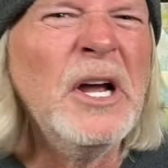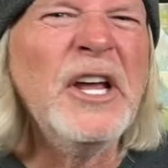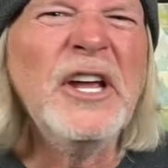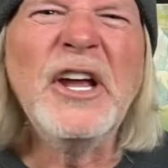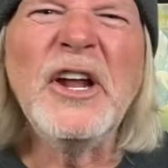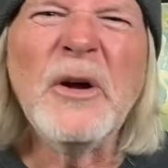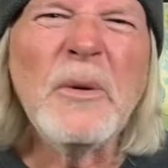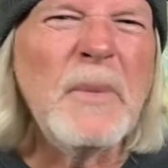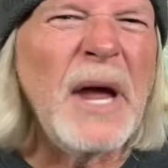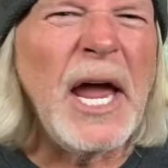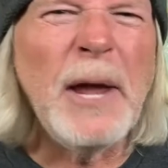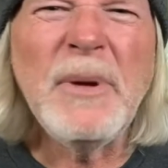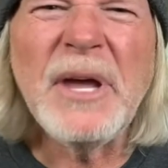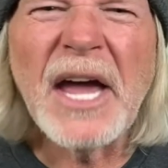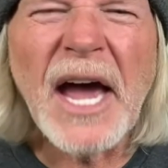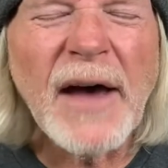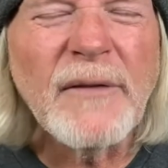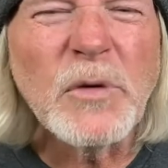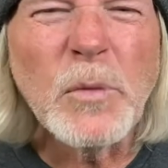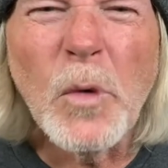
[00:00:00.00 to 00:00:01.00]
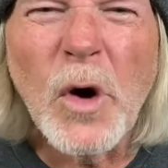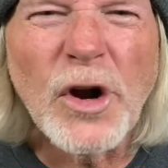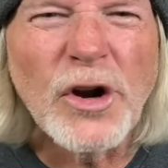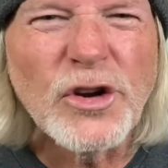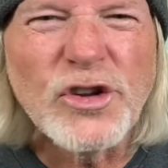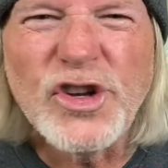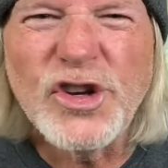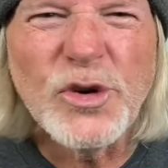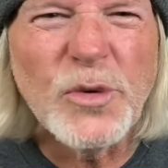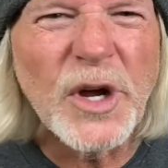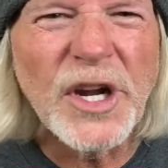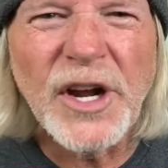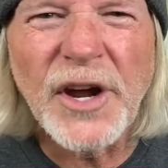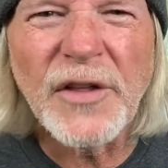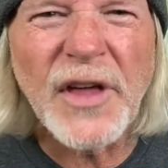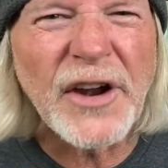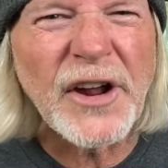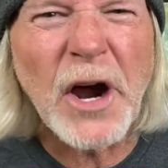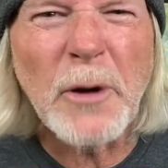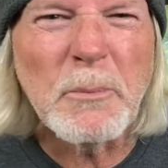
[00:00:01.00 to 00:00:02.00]
you know, maybe having one or two in here
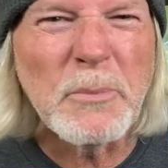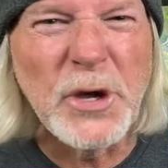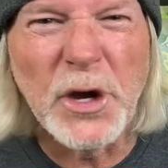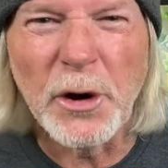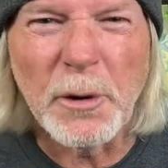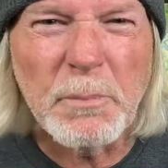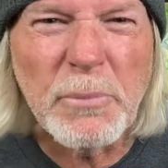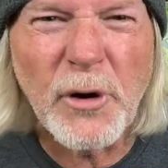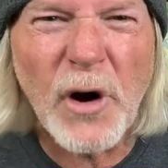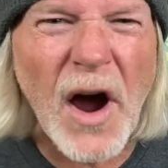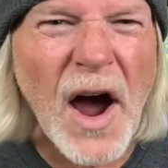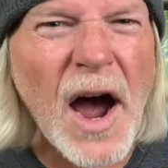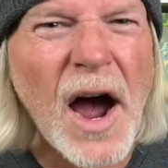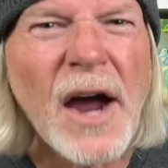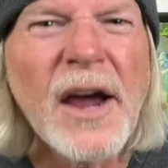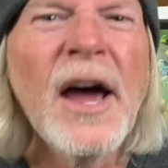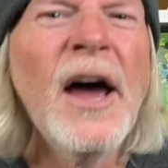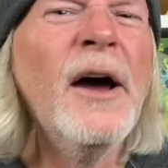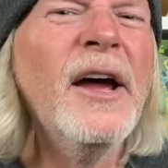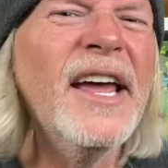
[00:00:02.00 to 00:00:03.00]
that aren't pure prog.